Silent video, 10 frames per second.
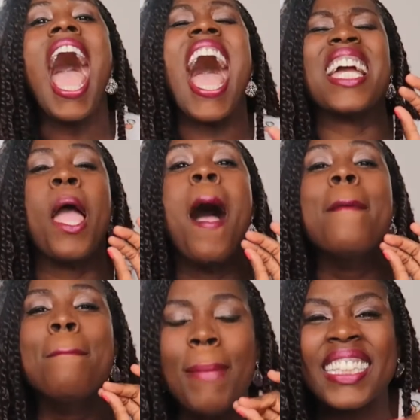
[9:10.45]
I
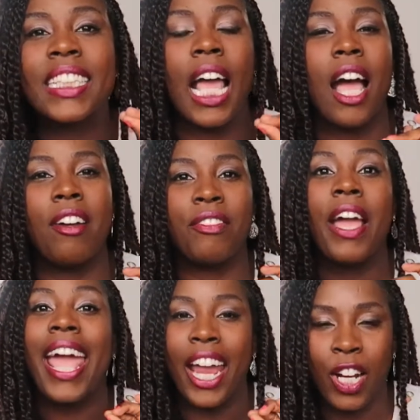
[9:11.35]
must have
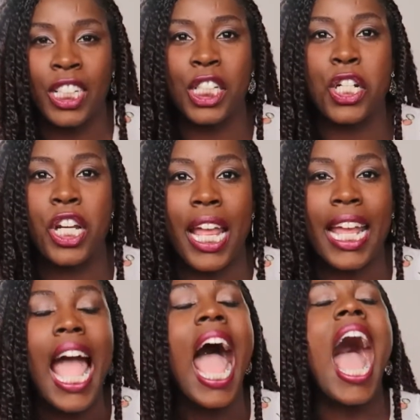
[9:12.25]
air
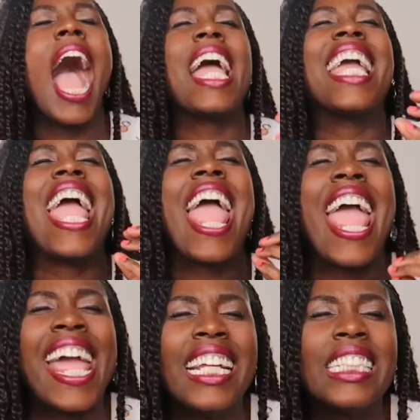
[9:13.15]
conditioning. I
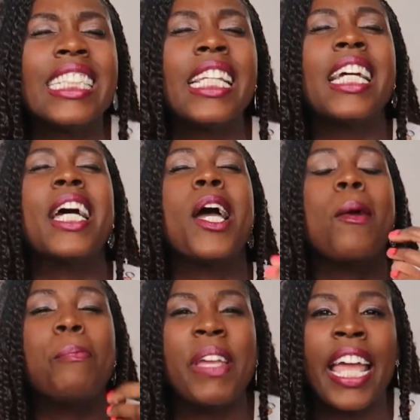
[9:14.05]
hate
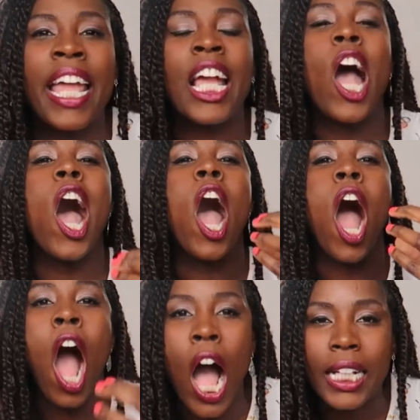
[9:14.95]
being
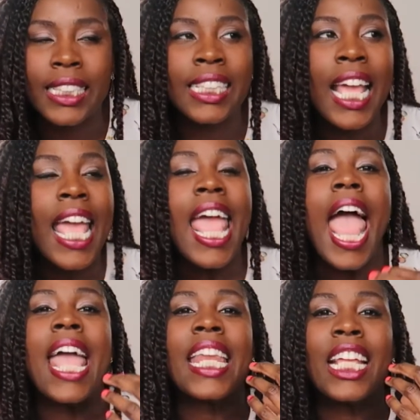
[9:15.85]
hot.
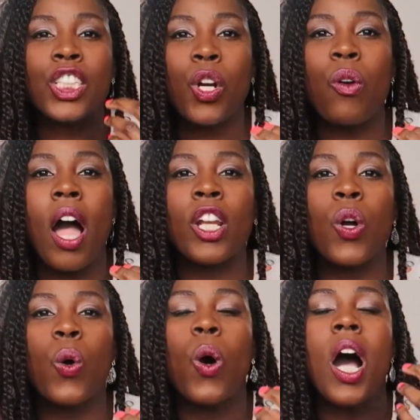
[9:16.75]
And in
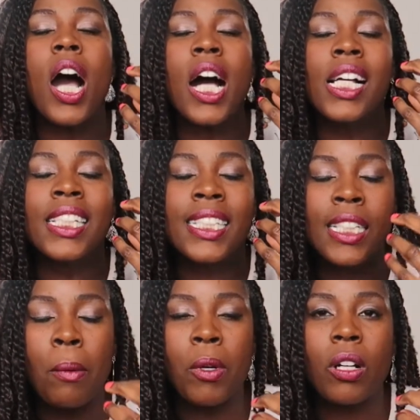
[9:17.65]
Toronto,
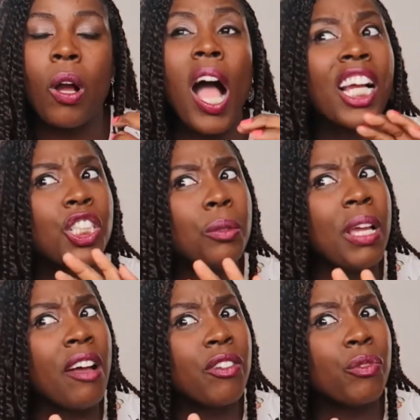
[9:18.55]
summer, actually
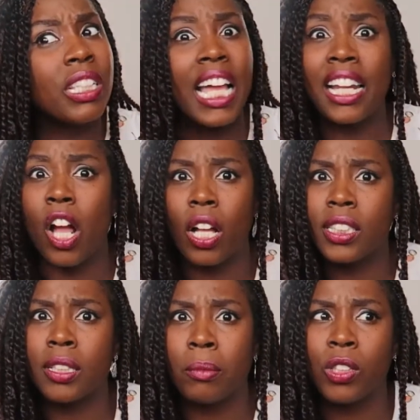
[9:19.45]
we haven't really had a
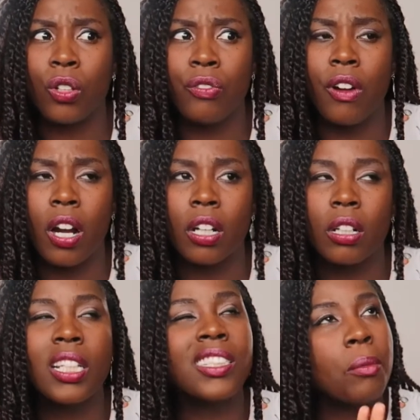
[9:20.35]
hot summer so
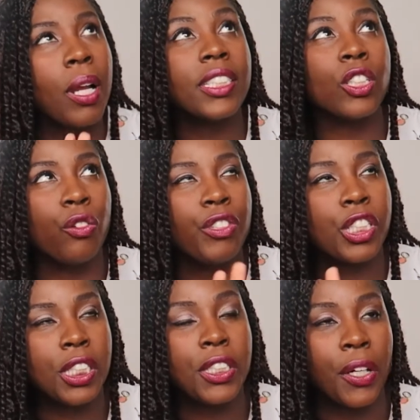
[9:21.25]
far. Summer hasn't
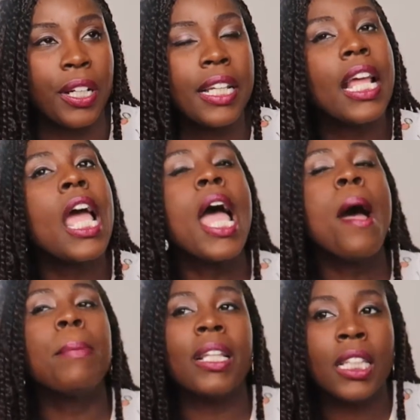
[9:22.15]
officially started,
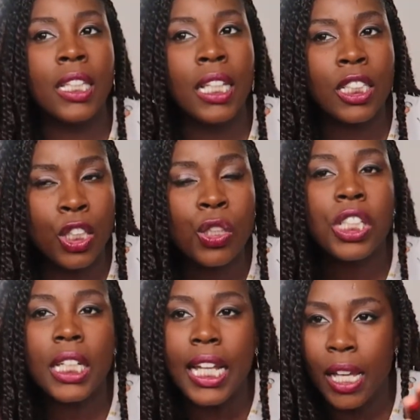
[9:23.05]
but
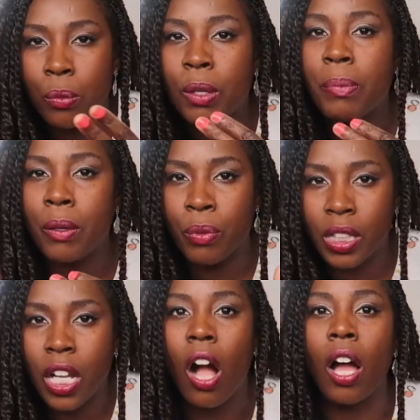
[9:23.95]
usually it would be
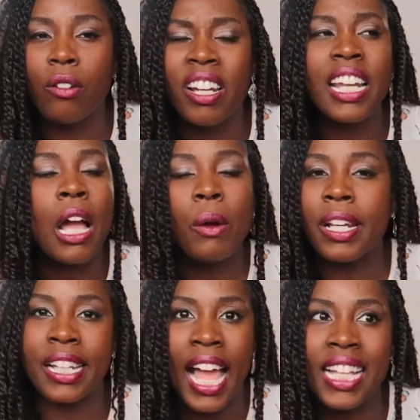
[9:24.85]
really hot right now
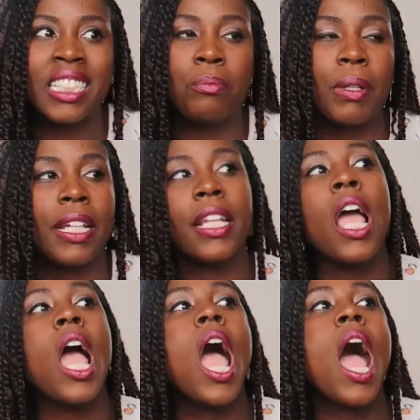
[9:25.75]
and it hasn't been
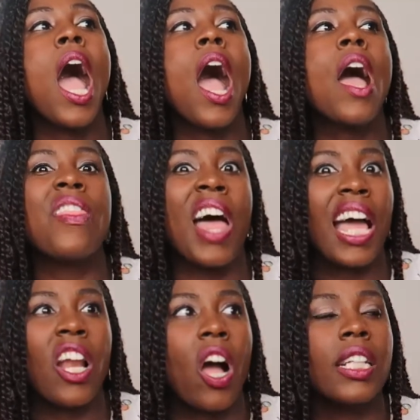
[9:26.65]

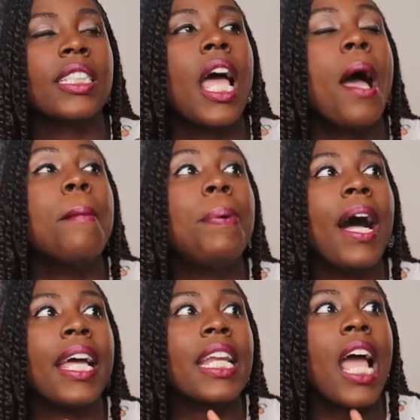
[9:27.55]
that hot.
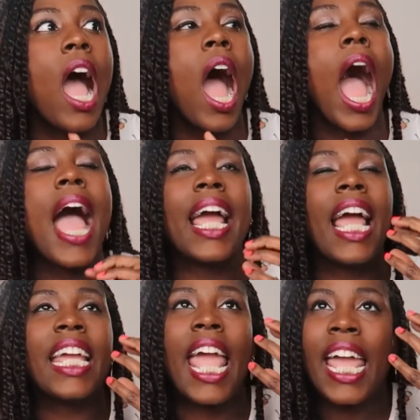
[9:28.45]
But I,
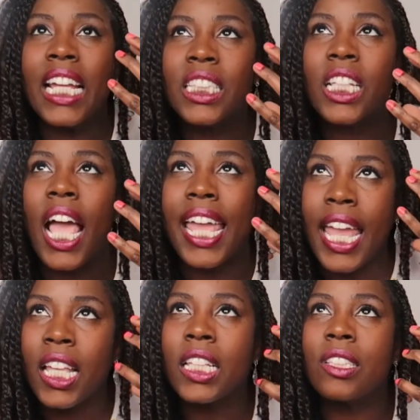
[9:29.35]
I hate, I
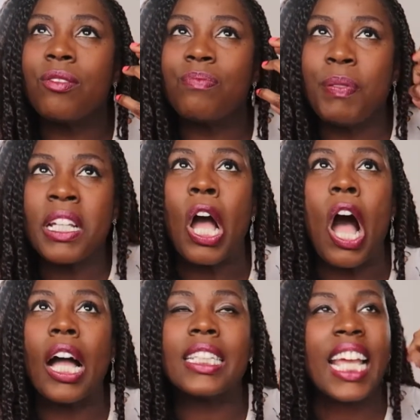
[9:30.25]
hate being
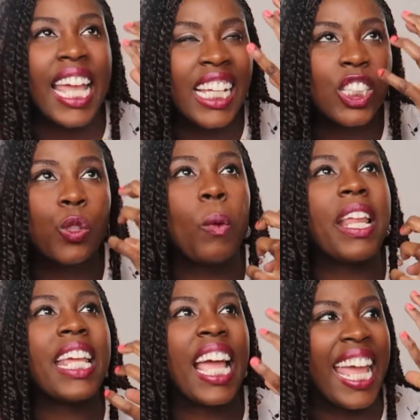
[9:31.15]
hot. I hate
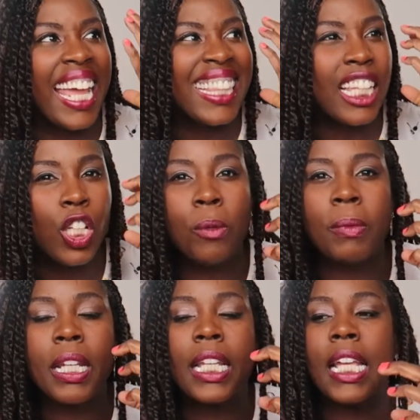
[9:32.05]
sweating. I hate the
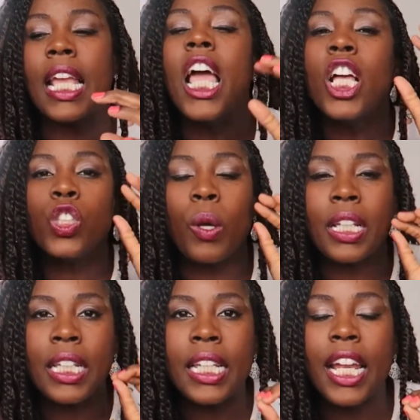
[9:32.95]
humidity. So I
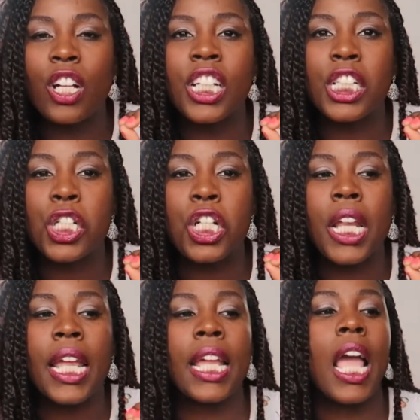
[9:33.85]
need air
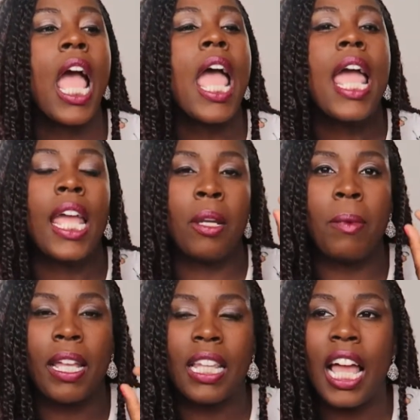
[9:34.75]
conditioning in
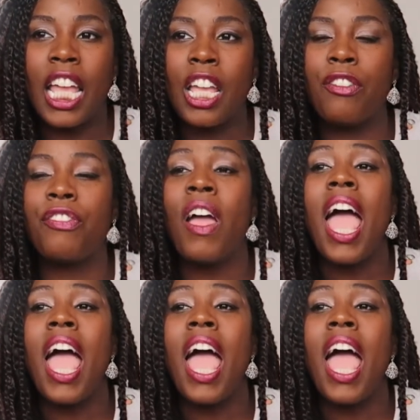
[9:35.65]
my life.